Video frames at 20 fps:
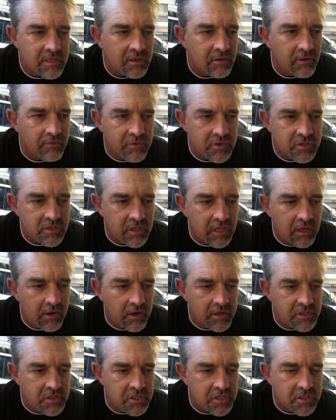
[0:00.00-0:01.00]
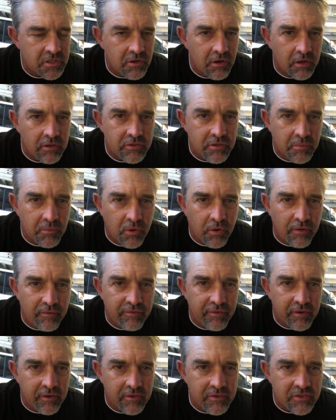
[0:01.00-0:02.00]
and obviously I just got some
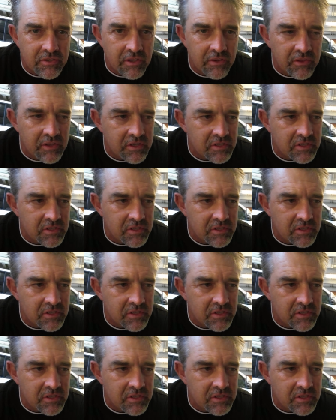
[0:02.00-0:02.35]
confidence that